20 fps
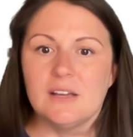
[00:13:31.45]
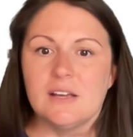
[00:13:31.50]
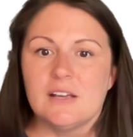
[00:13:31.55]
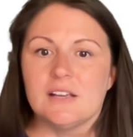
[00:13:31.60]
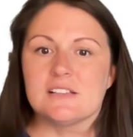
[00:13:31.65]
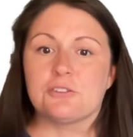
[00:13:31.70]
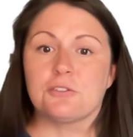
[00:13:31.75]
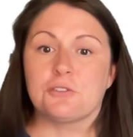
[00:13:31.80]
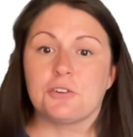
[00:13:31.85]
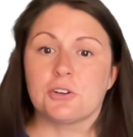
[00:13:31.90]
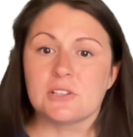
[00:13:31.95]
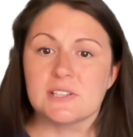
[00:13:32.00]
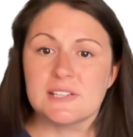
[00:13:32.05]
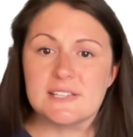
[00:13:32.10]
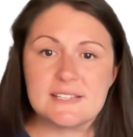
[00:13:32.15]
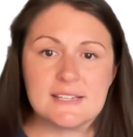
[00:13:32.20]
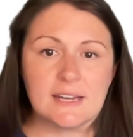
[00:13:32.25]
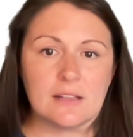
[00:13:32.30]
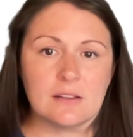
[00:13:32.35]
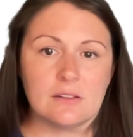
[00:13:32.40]
So if you're
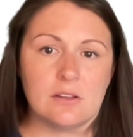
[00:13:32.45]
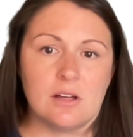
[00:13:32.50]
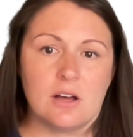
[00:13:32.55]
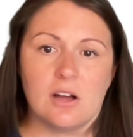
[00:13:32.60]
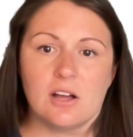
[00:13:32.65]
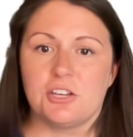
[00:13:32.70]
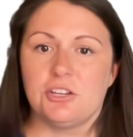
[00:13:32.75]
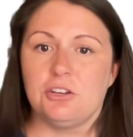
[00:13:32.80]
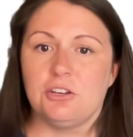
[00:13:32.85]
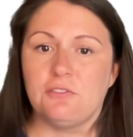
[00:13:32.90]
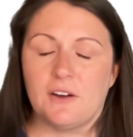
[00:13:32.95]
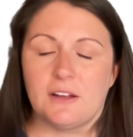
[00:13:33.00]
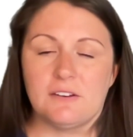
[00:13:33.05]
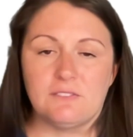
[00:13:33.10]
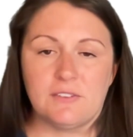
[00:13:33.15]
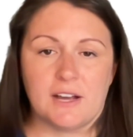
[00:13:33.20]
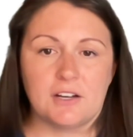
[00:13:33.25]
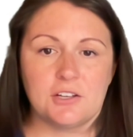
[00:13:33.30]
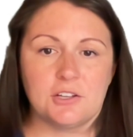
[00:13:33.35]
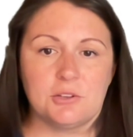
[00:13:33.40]
listening along and you find
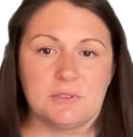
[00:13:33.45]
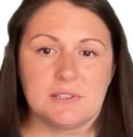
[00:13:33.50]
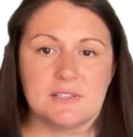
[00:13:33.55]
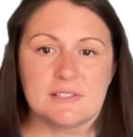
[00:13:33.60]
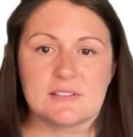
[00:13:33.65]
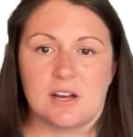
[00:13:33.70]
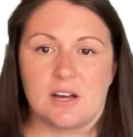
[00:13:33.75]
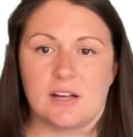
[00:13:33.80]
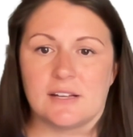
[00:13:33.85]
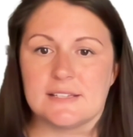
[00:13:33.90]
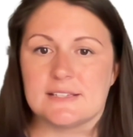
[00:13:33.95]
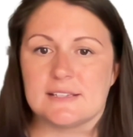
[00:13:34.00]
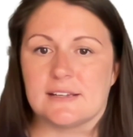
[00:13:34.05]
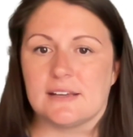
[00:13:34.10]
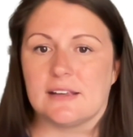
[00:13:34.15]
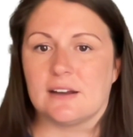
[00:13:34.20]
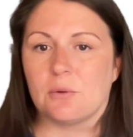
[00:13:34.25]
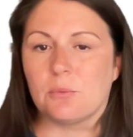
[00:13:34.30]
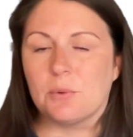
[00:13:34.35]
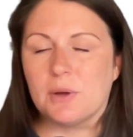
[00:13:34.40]
value in this content,
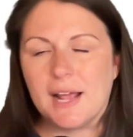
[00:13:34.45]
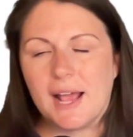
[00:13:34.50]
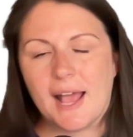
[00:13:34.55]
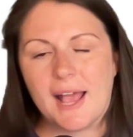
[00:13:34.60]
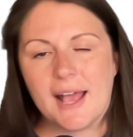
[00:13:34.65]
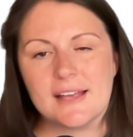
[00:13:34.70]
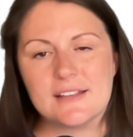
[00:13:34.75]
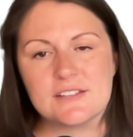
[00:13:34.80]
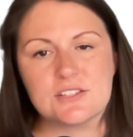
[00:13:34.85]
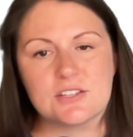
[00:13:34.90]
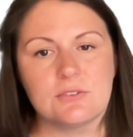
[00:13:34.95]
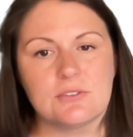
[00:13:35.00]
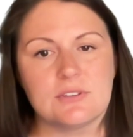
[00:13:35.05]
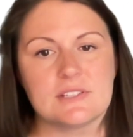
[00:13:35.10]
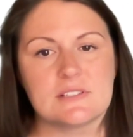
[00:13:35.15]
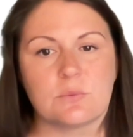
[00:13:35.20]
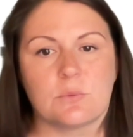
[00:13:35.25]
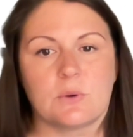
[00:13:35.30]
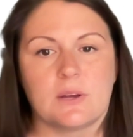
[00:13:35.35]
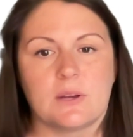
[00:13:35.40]
I want to ask you
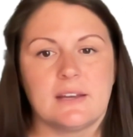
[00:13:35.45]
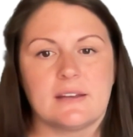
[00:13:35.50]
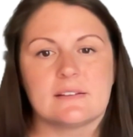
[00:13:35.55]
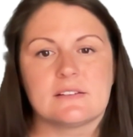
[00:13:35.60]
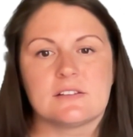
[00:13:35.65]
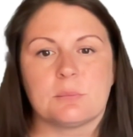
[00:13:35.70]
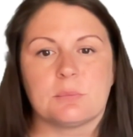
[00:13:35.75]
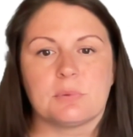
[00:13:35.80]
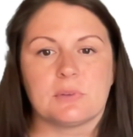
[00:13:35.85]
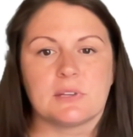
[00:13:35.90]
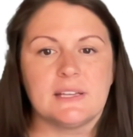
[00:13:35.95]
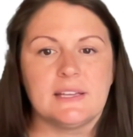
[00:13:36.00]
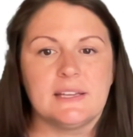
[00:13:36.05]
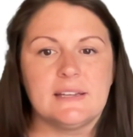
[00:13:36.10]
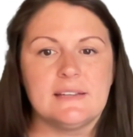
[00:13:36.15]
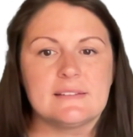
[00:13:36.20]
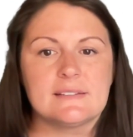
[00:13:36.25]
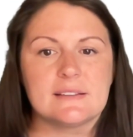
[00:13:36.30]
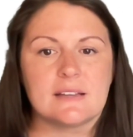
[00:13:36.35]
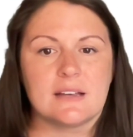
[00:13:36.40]
this week to
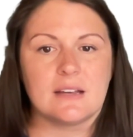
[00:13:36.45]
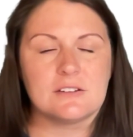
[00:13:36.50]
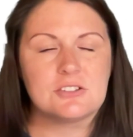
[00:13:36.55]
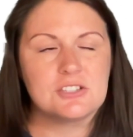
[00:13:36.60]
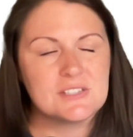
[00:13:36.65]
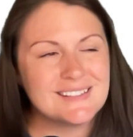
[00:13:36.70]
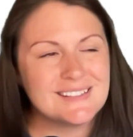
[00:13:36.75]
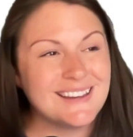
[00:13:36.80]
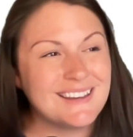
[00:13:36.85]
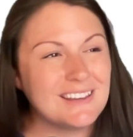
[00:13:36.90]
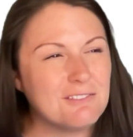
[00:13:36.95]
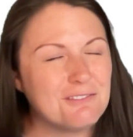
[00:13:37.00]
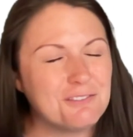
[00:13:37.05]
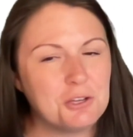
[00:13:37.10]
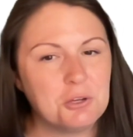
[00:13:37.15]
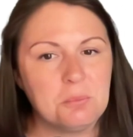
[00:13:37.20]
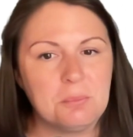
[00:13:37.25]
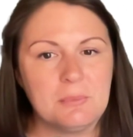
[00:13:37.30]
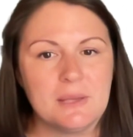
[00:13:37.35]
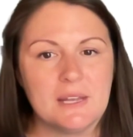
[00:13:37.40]
please just take a few
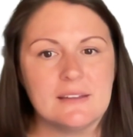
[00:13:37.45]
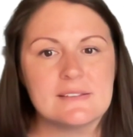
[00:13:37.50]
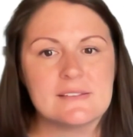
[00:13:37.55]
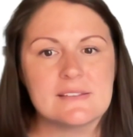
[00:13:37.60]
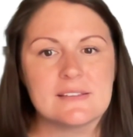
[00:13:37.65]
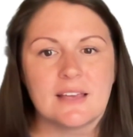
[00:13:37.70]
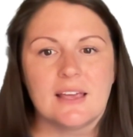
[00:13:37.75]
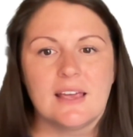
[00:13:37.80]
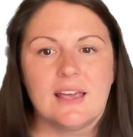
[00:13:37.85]
minutes